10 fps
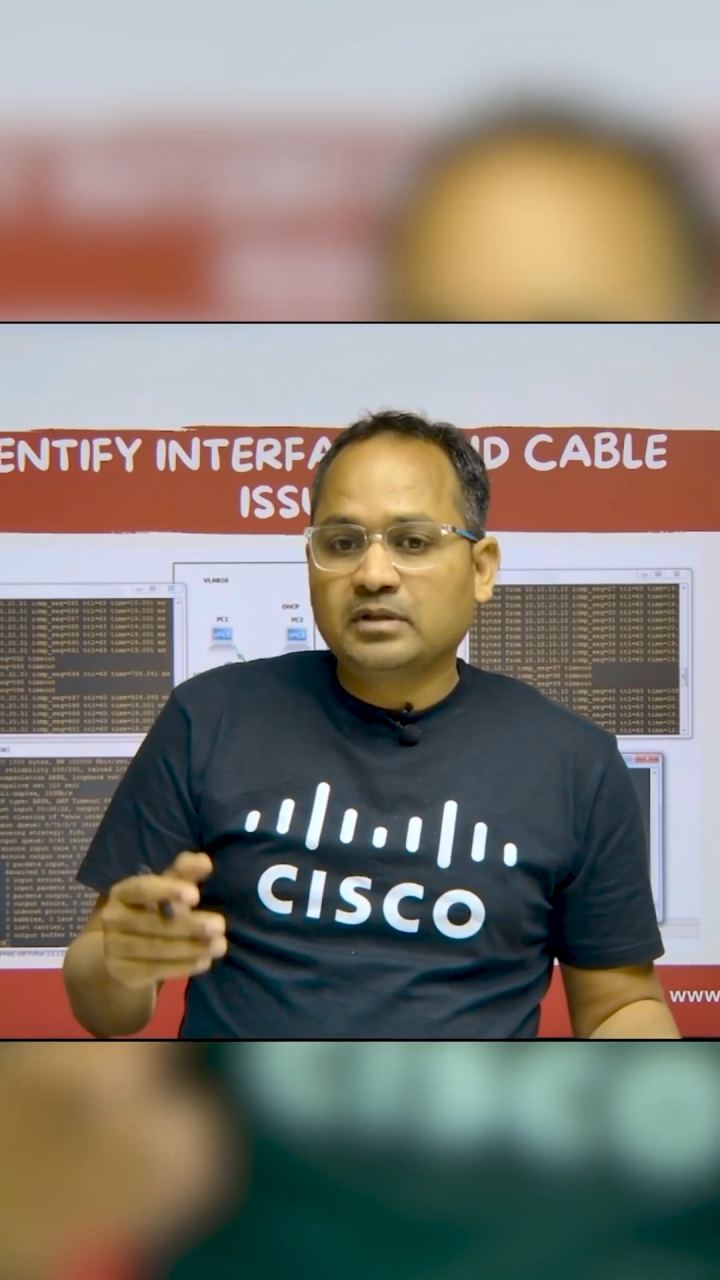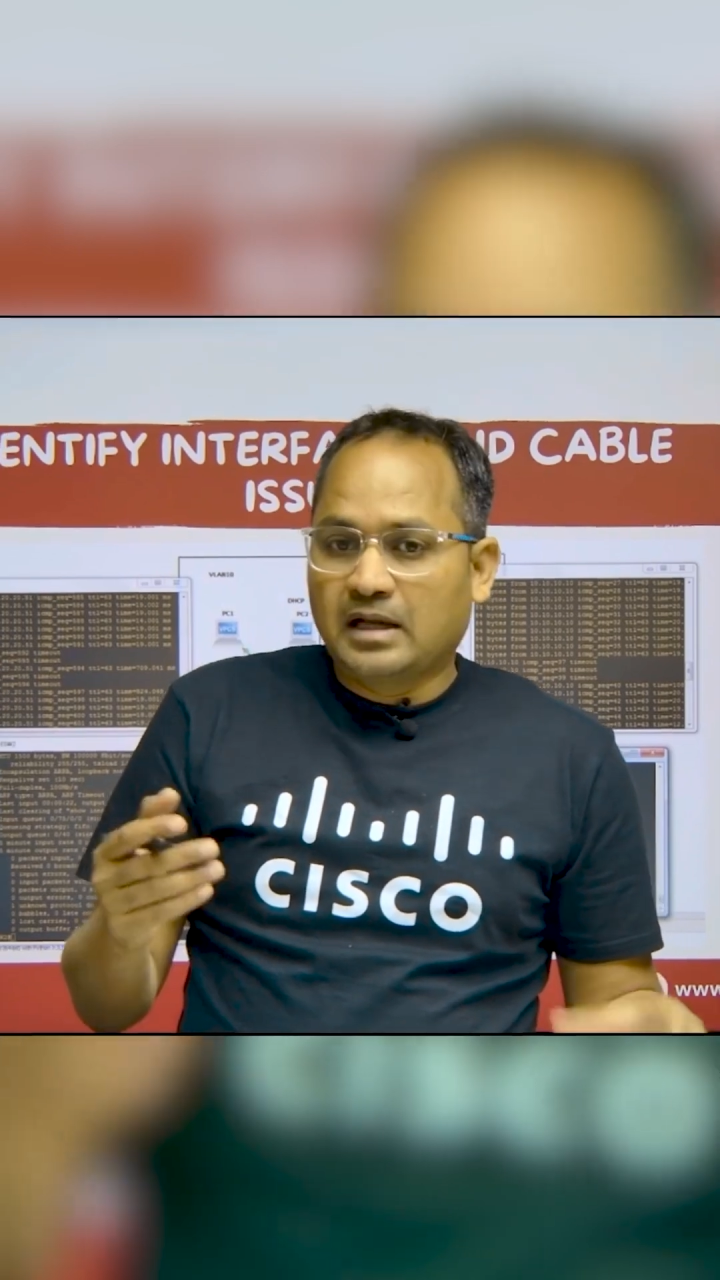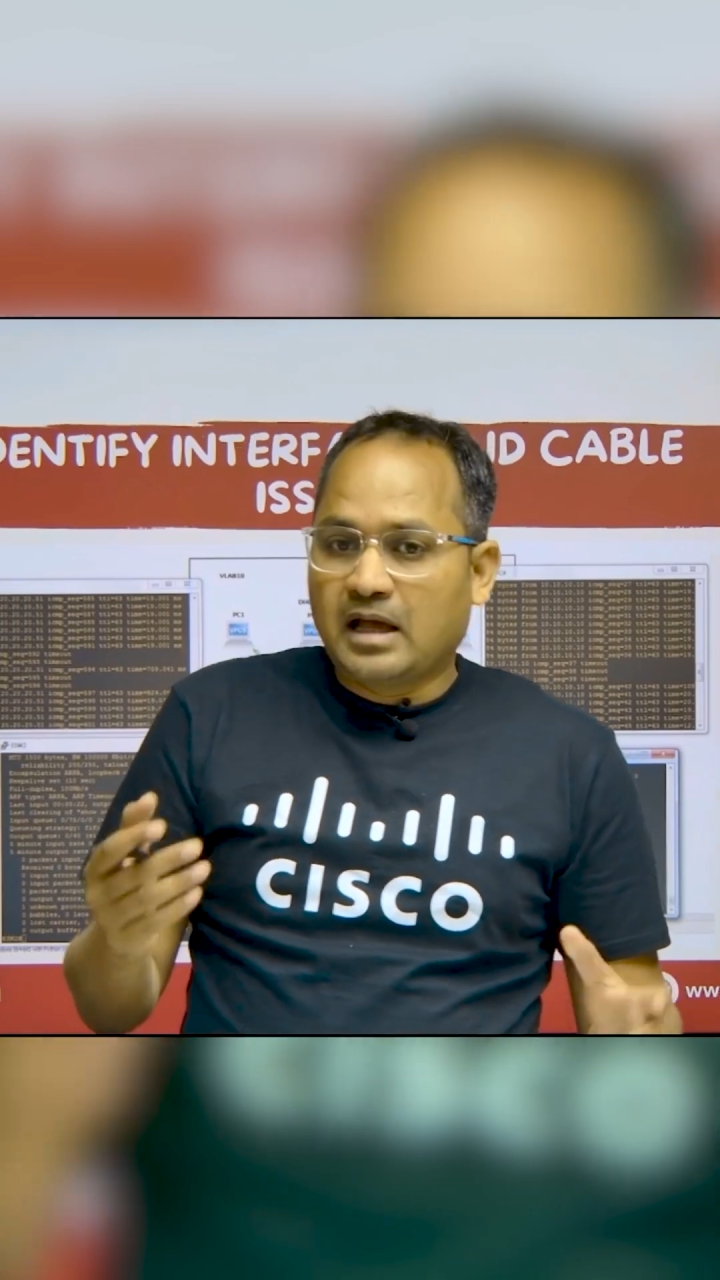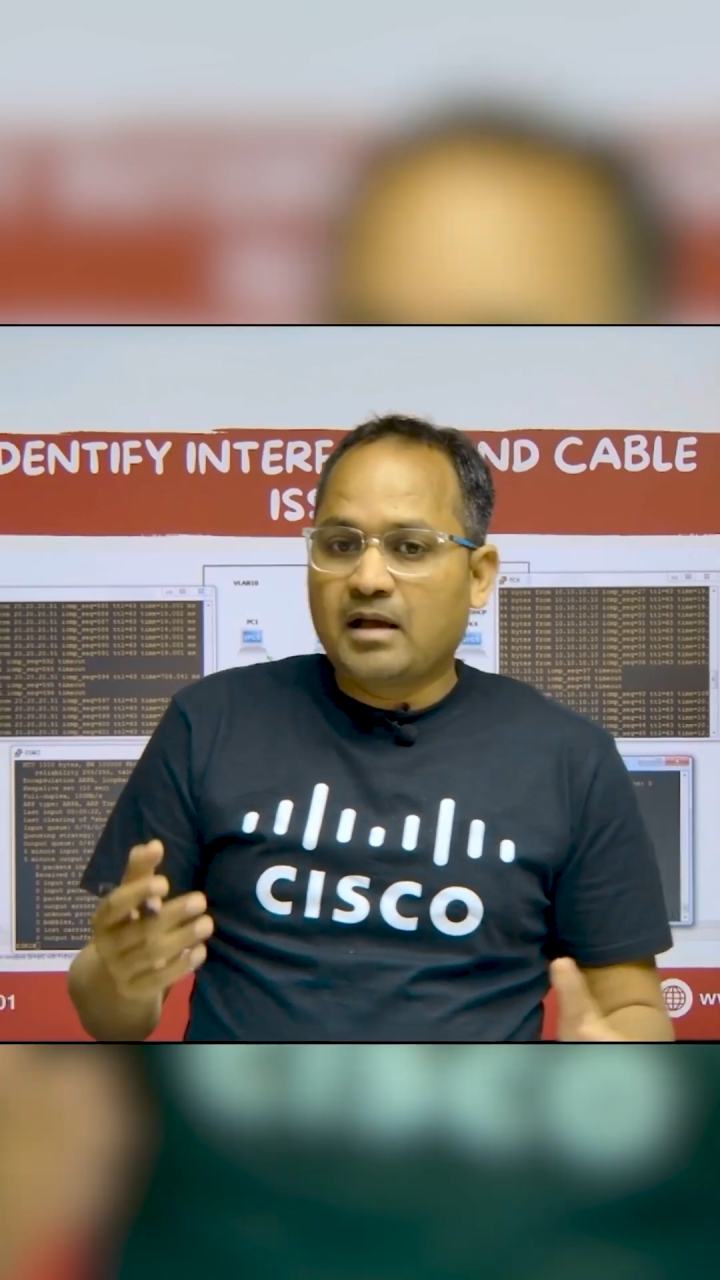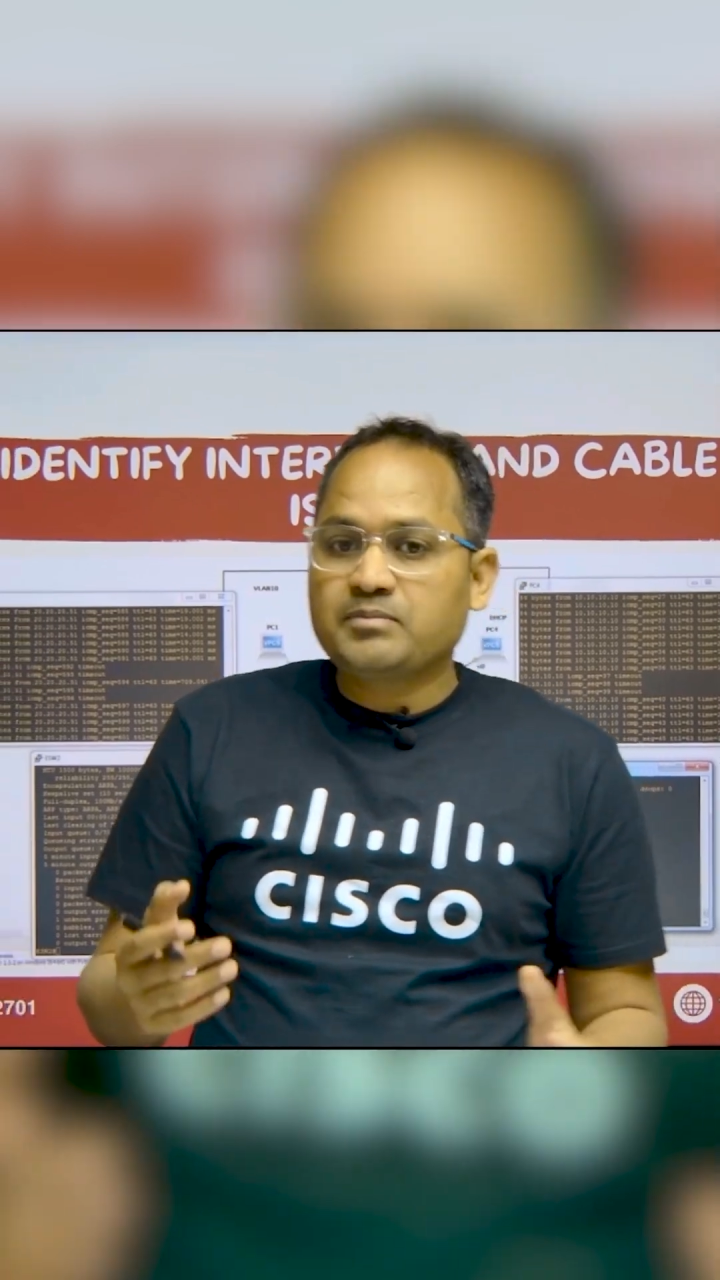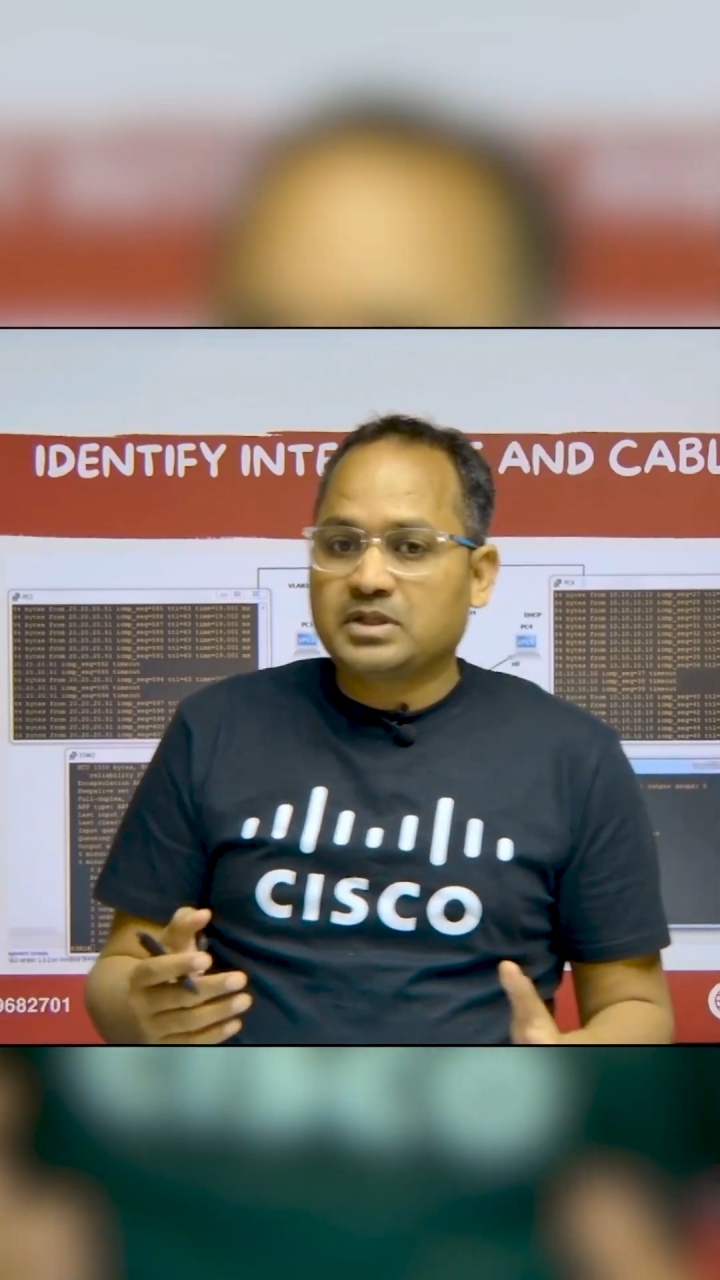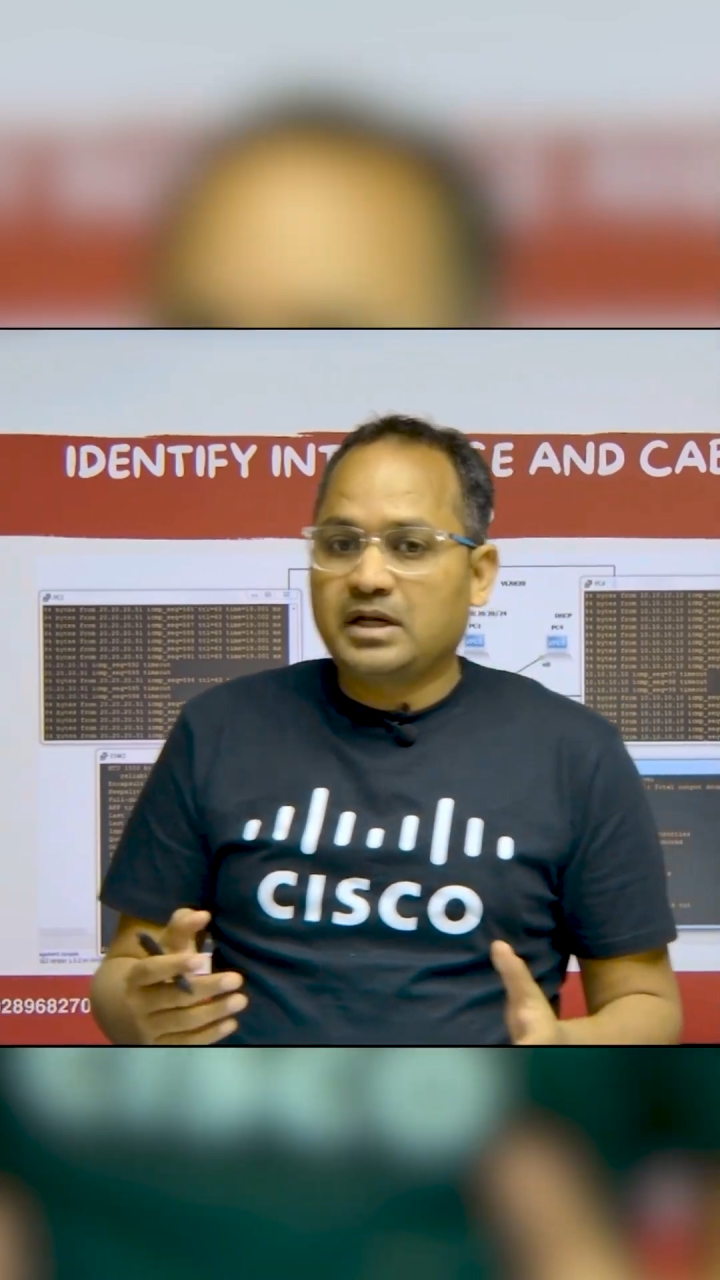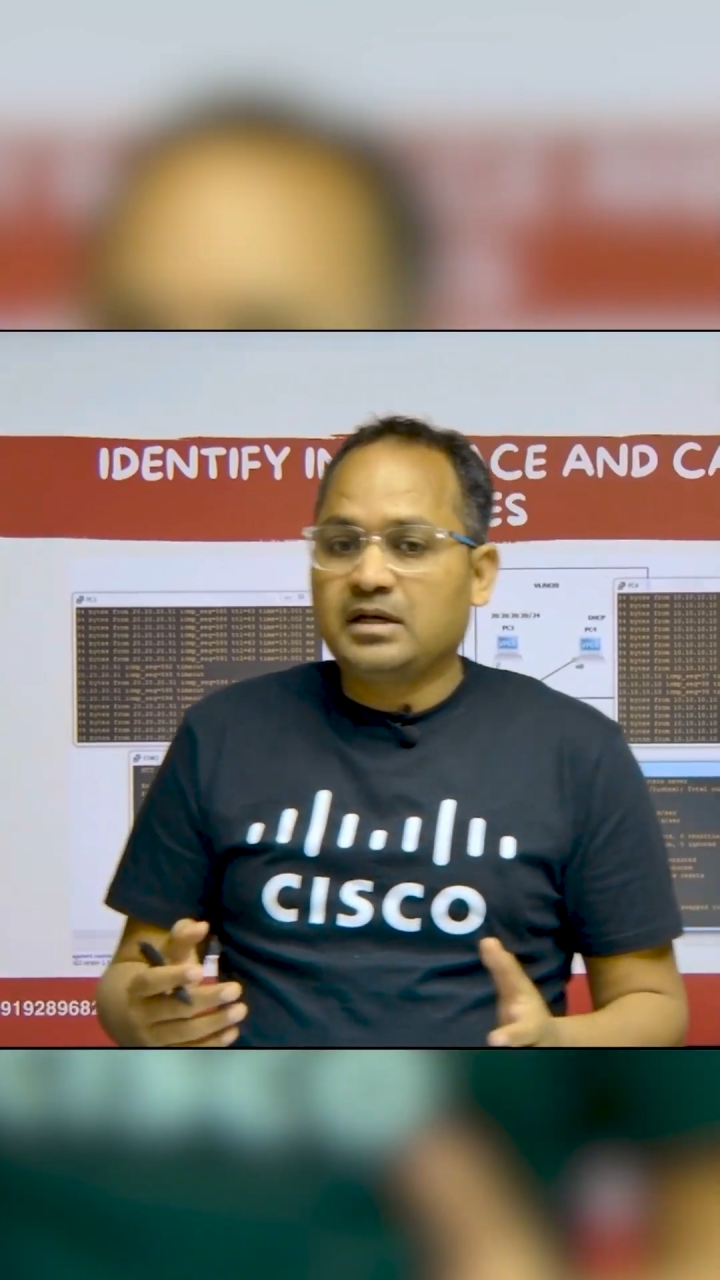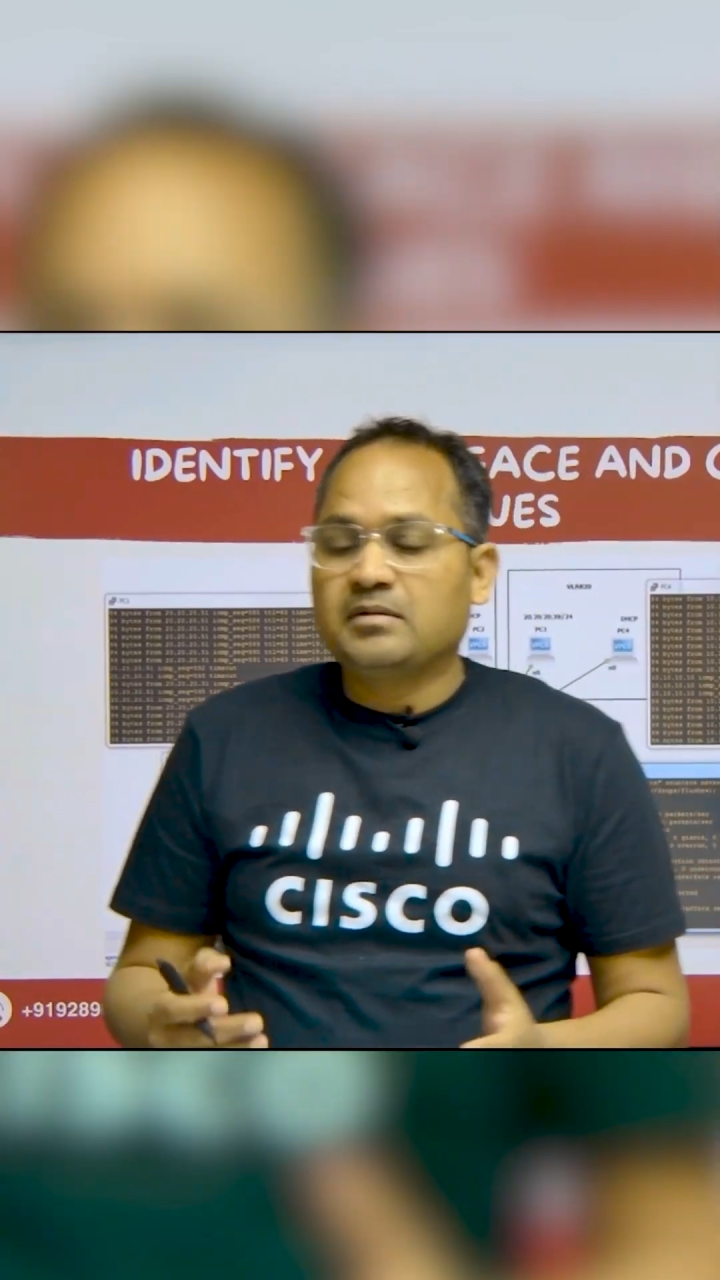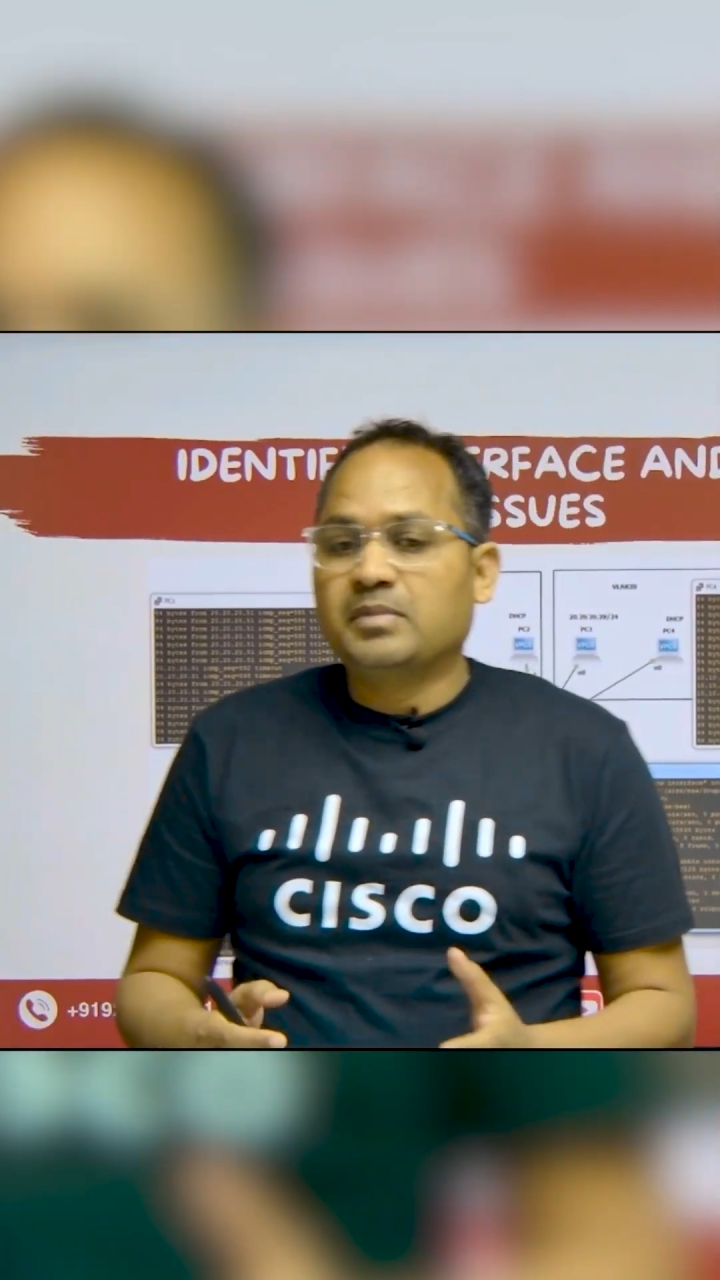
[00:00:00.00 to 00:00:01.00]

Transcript: the labs, right?